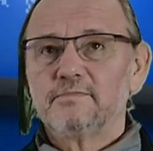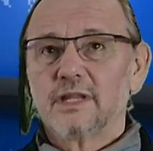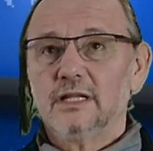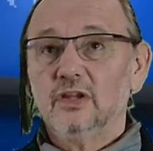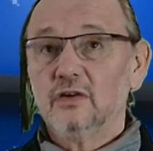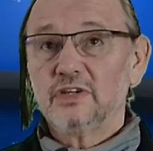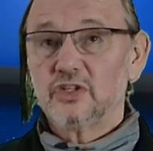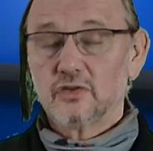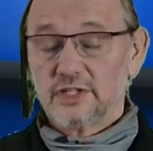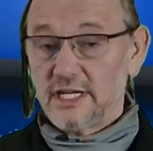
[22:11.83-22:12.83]
Knowing
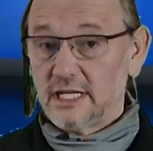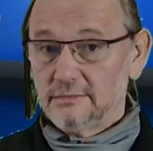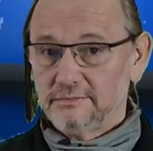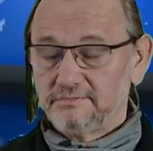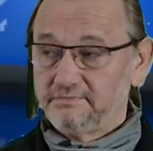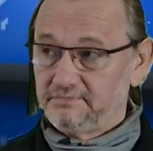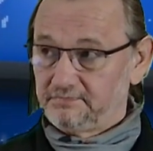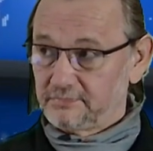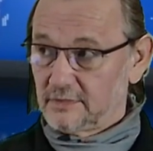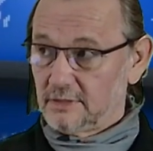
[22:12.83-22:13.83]
your data,
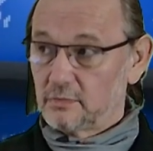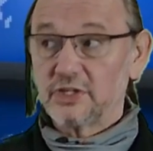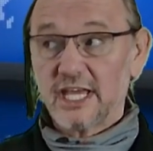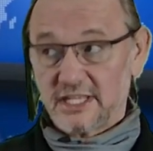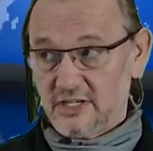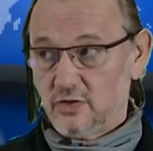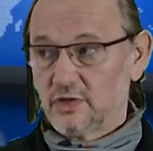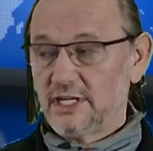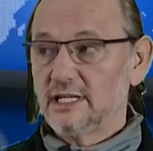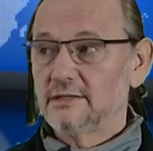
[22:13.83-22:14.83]
protecting your
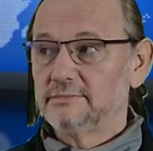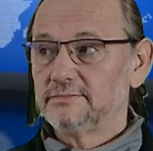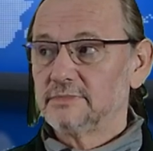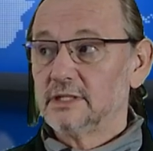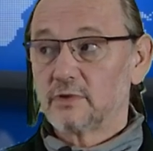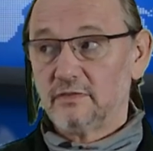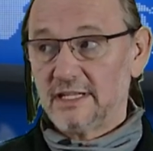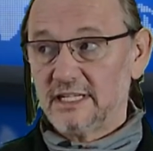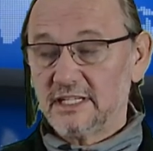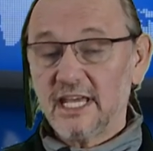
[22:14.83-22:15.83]
data,
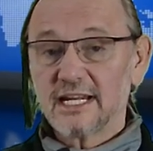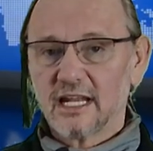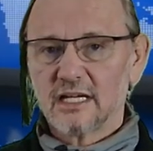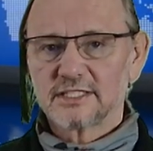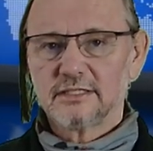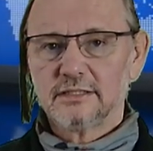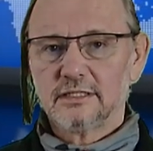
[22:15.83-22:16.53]
preventing data loss,